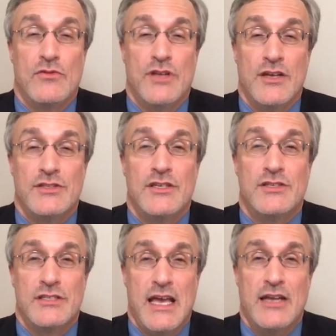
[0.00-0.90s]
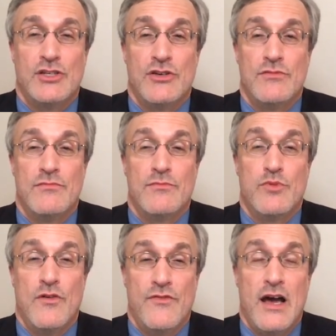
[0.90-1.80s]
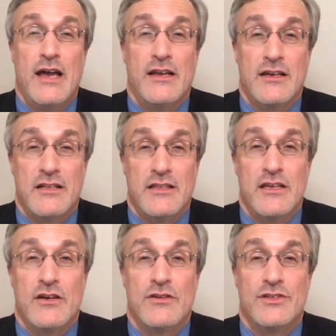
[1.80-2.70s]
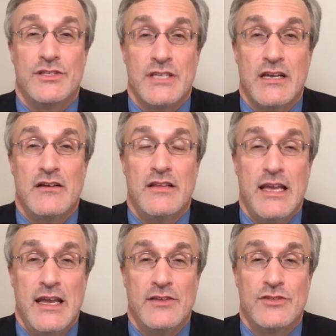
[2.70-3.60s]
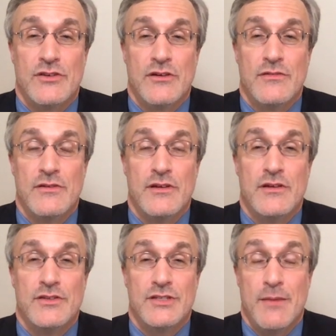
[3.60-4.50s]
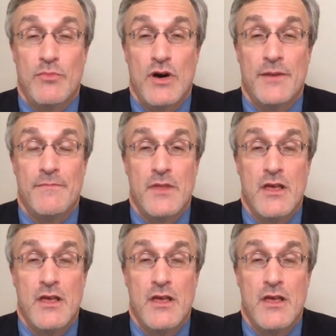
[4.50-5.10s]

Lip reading: does the statute provide a clear single answer? Step 1.